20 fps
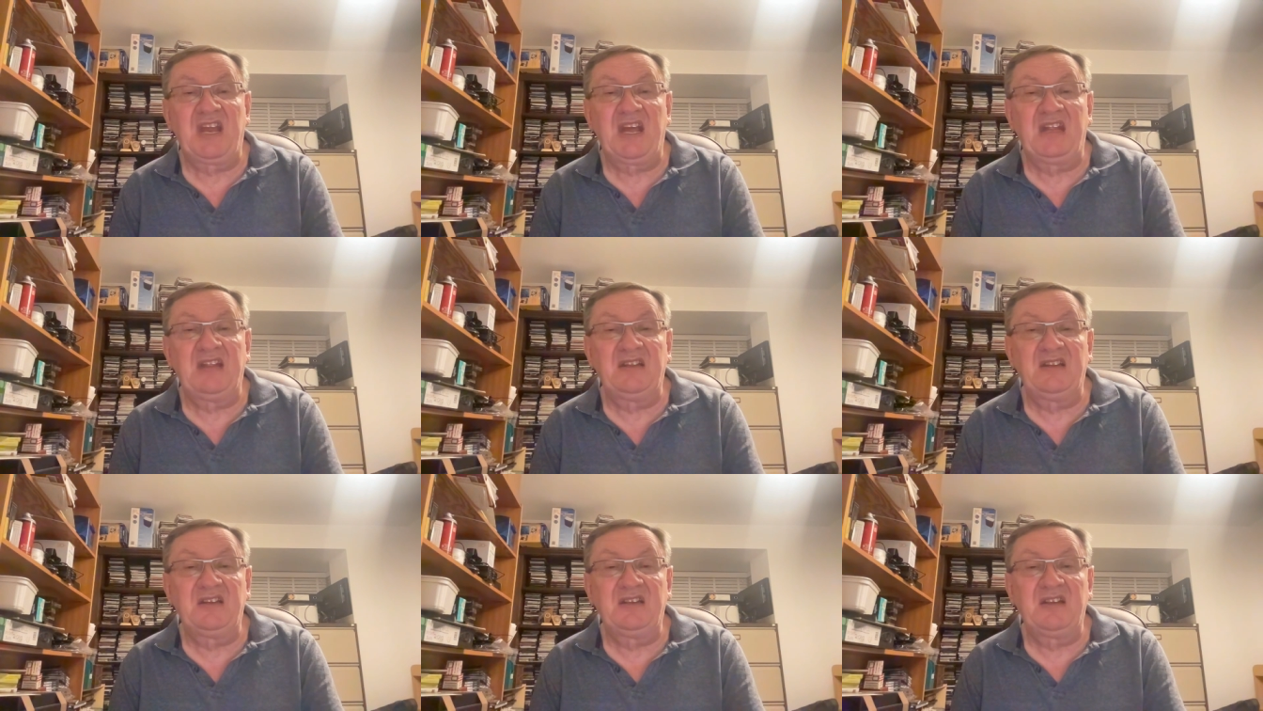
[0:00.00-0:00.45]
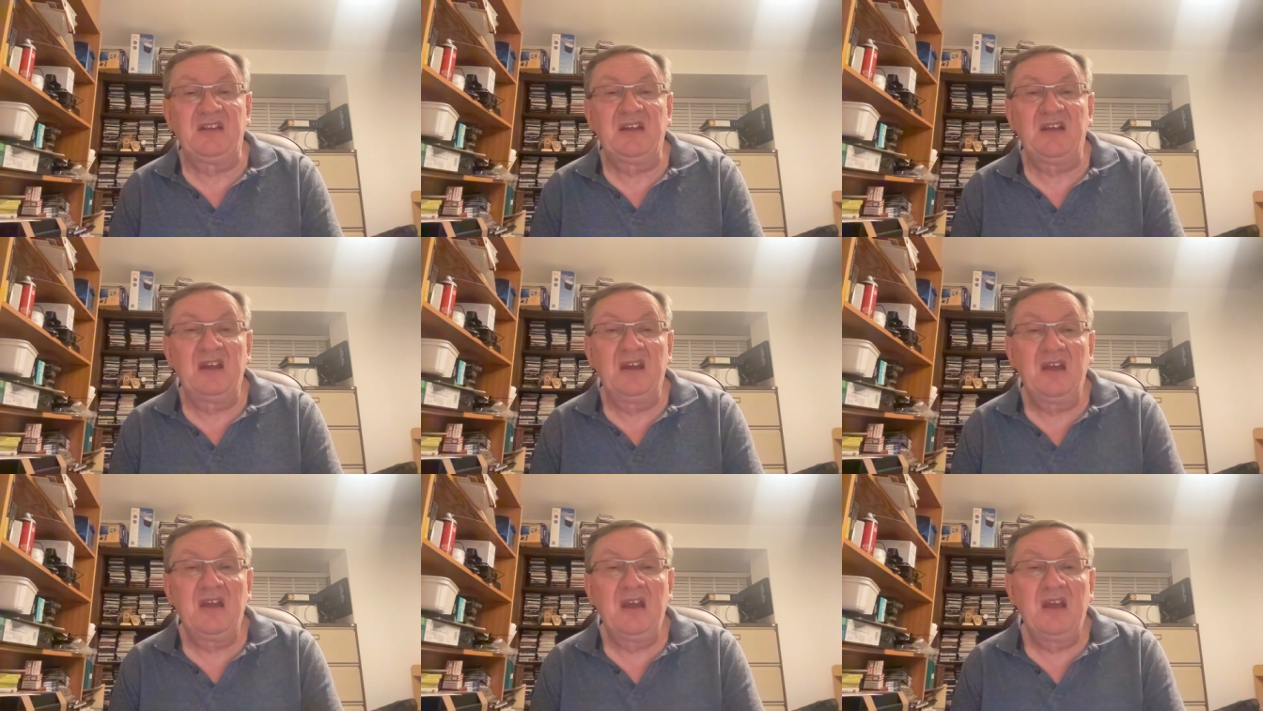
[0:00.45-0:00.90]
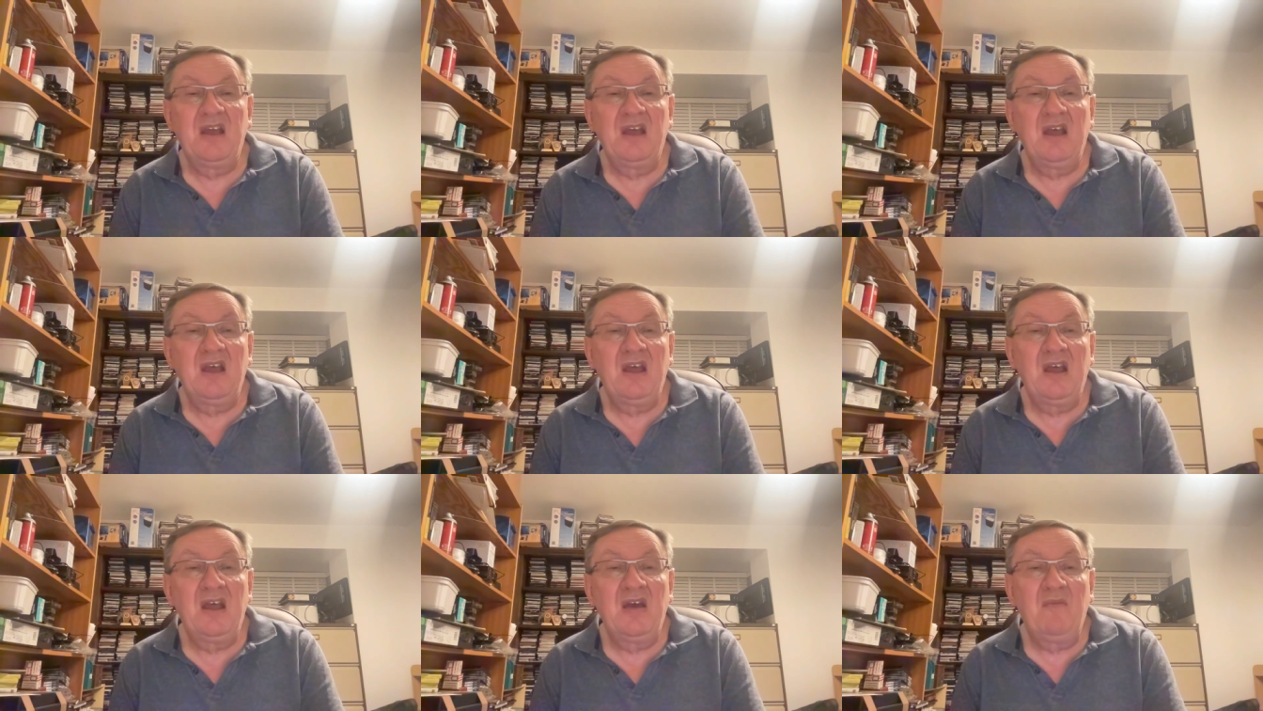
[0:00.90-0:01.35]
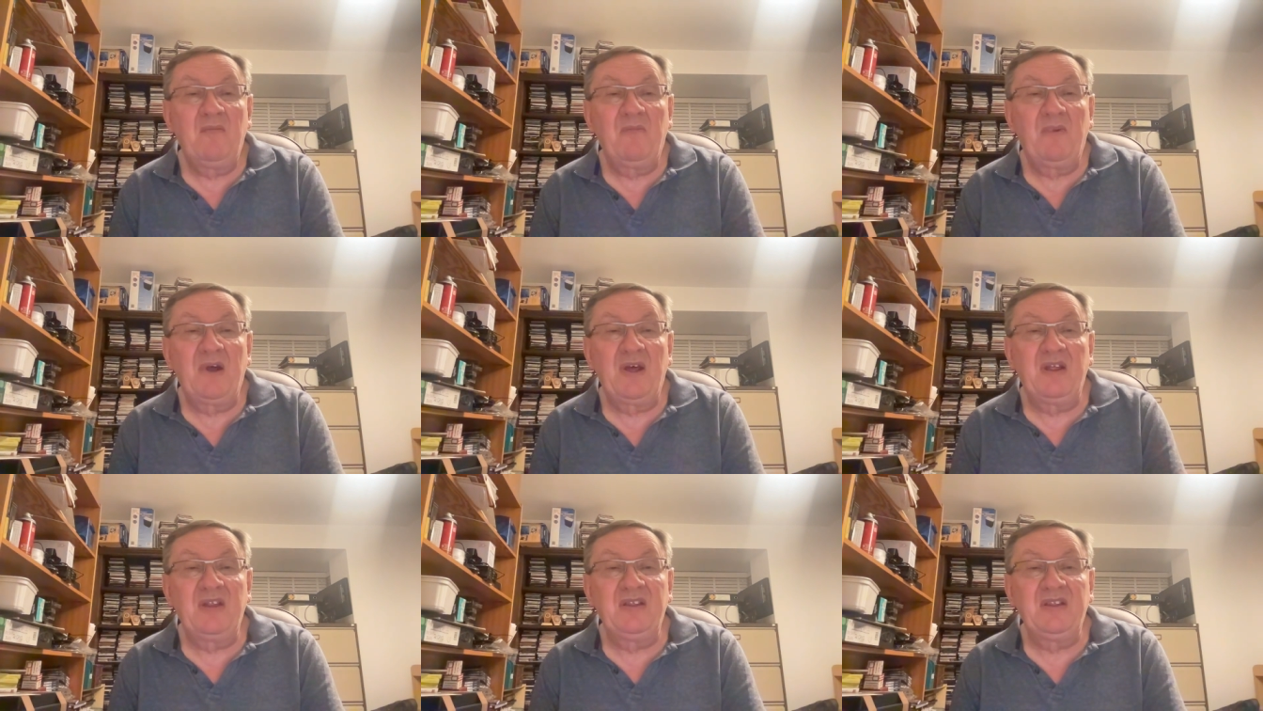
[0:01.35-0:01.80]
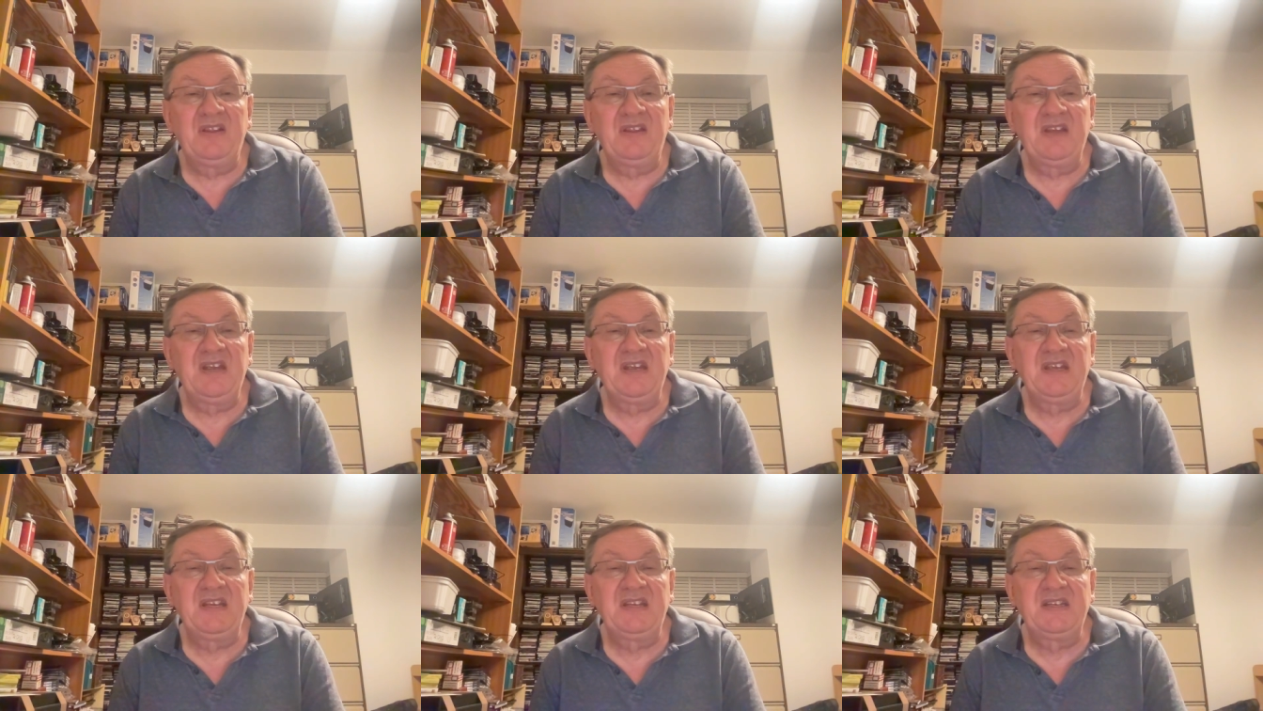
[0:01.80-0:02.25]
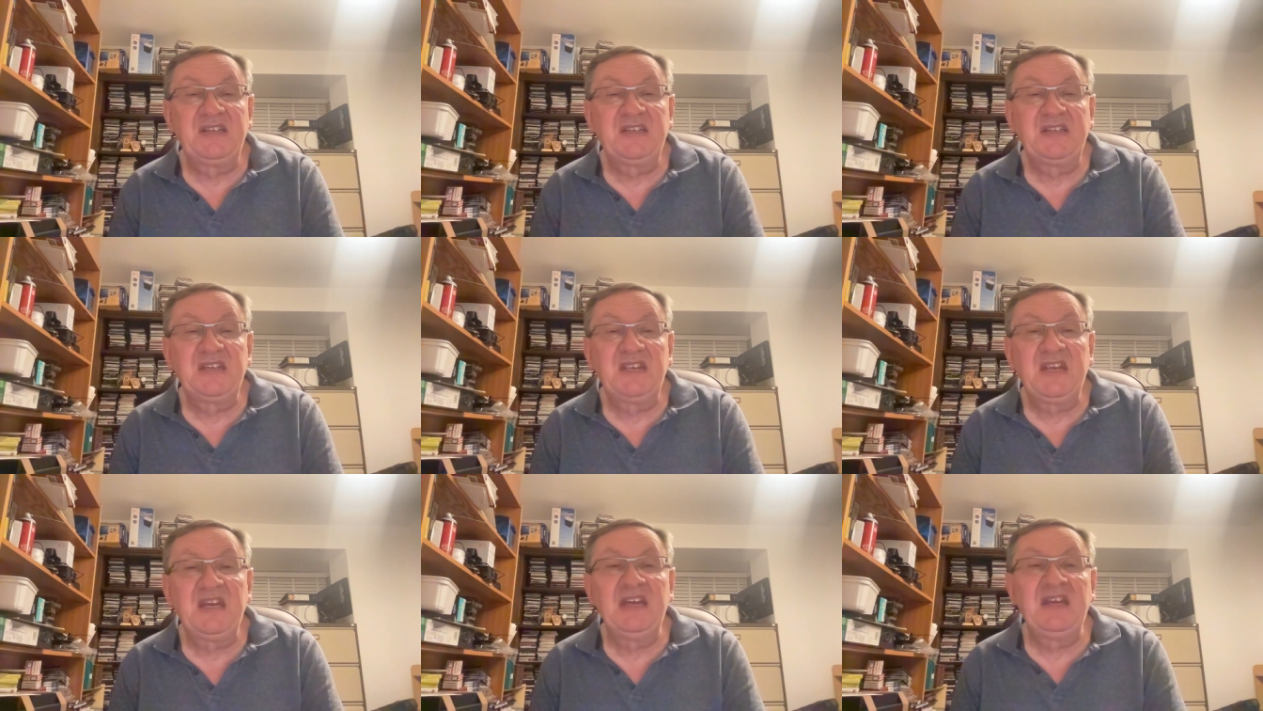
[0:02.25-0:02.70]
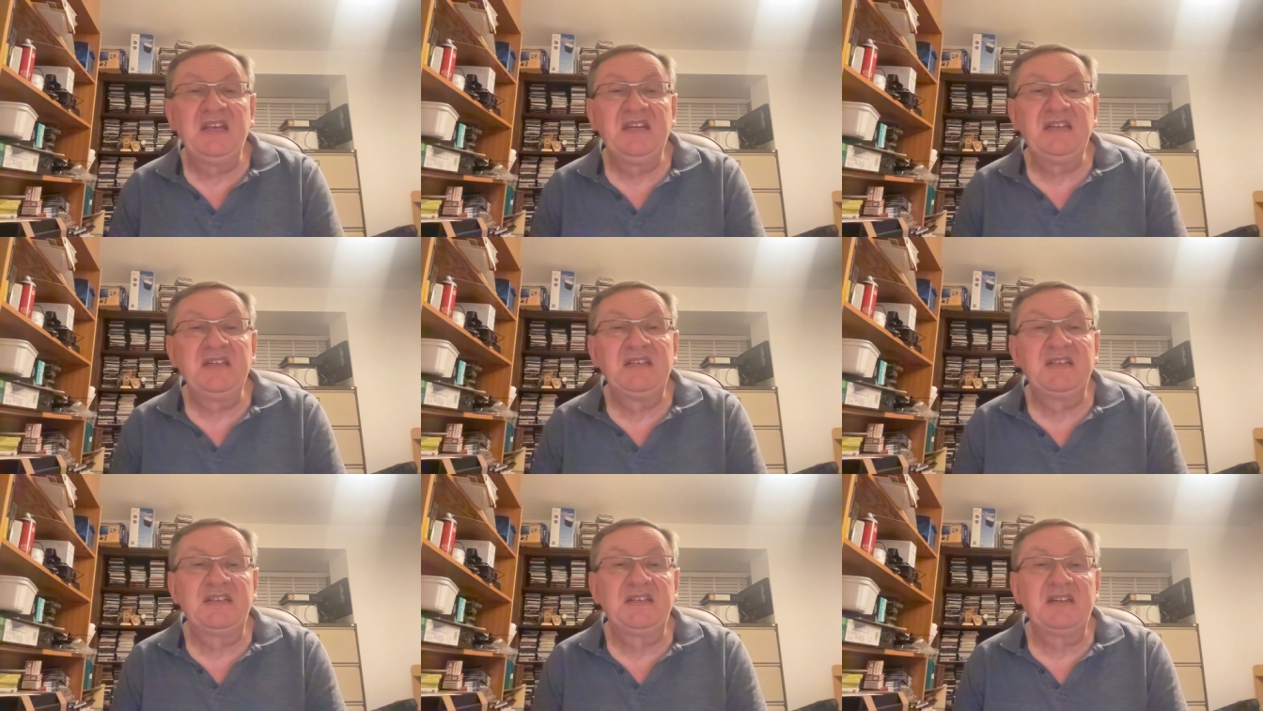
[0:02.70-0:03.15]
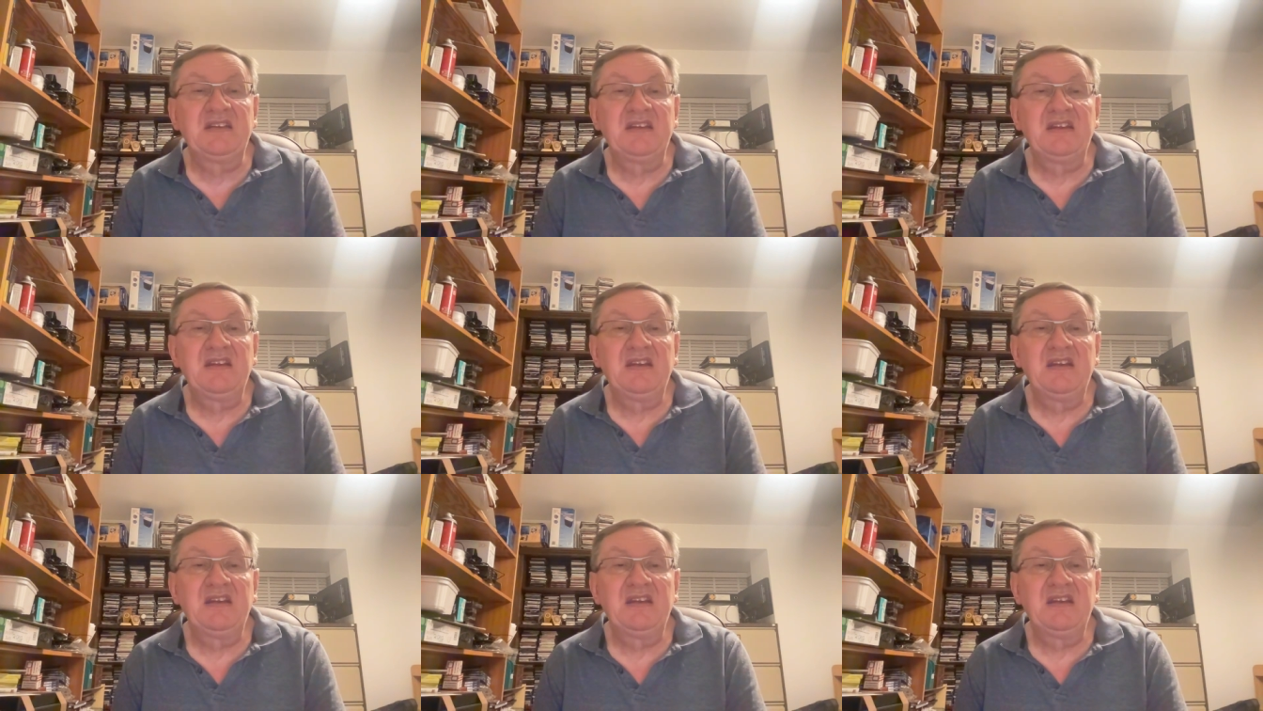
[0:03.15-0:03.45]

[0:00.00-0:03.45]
calendar, but this is